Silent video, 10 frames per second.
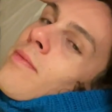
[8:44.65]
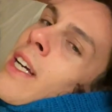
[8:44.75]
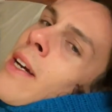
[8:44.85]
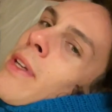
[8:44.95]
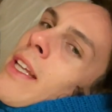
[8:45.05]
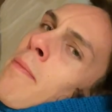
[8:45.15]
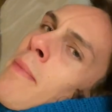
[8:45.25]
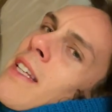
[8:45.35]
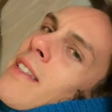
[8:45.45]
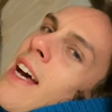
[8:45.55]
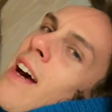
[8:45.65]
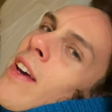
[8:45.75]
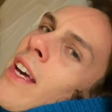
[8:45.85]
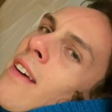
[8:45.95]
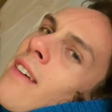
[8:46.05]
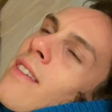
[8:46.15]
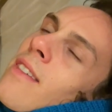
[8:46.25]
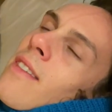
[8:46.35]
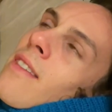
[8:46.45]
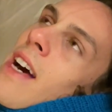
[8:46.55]
I really miss having
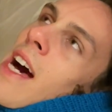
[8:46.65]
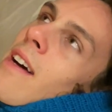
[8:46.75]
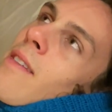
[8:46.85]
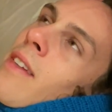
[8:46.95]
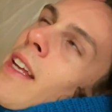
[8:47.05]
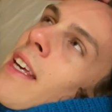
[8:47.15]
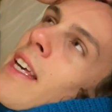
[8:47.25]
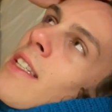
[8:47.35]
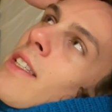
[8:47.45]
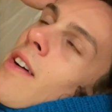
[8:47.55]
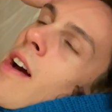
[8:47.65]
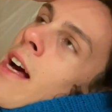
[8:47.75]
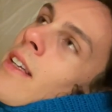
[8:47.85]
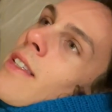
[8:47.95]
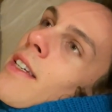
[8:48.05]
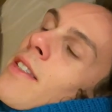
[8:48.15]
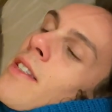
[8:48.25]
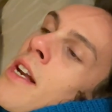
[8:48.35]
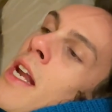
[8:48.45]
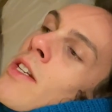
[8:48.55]
like easier access
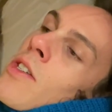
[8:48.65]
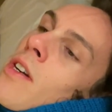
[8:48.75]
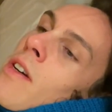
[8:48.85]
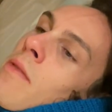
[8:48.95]
to nature.